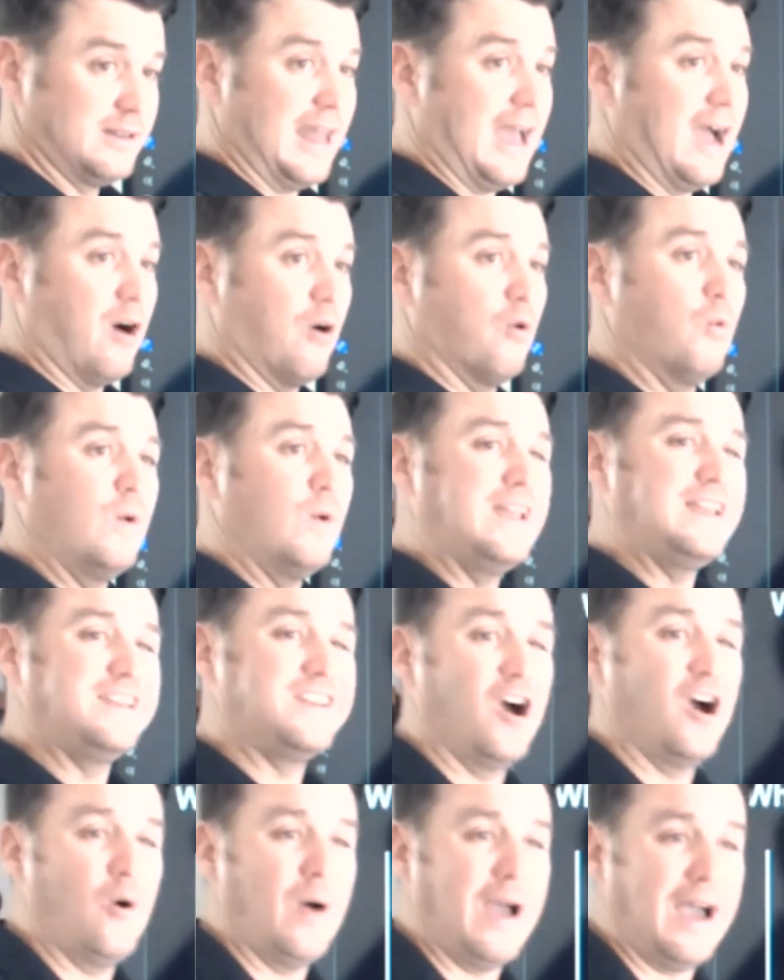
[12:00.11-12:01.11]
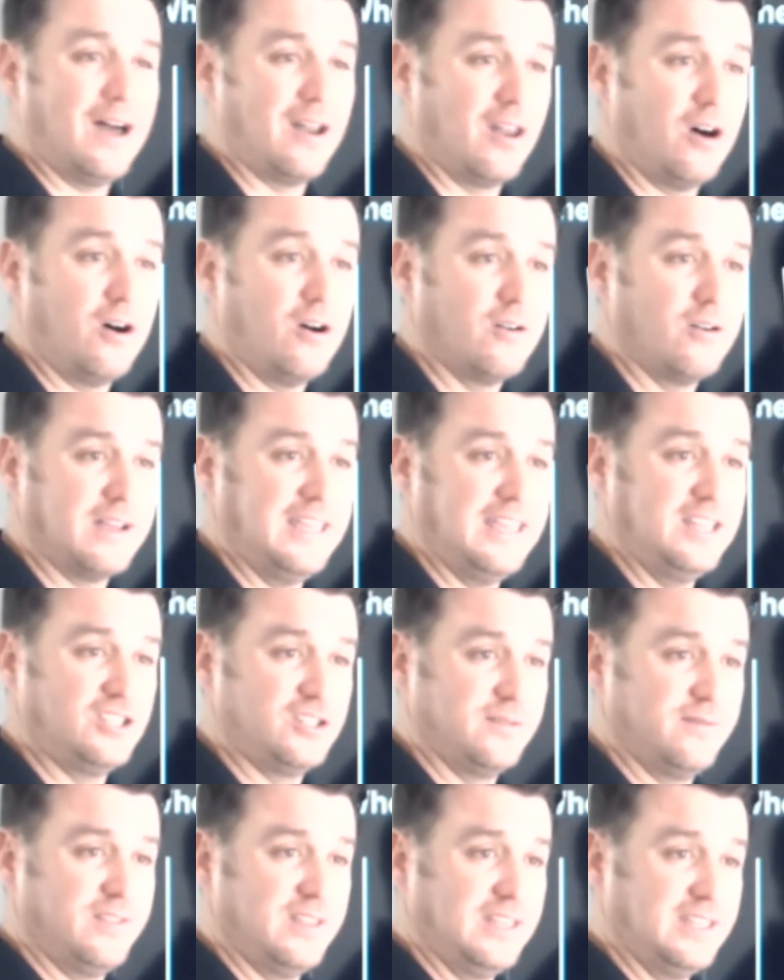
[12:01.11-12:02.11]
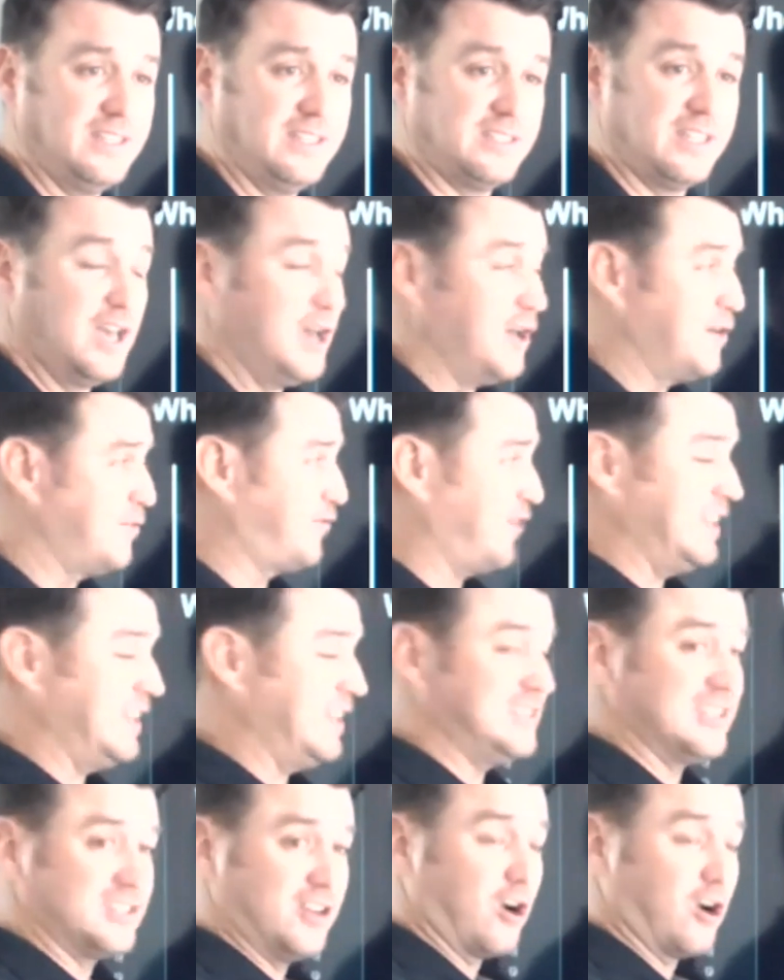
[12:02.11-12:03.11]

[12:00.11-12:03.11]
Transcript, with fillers: Now, we know how long each of these phases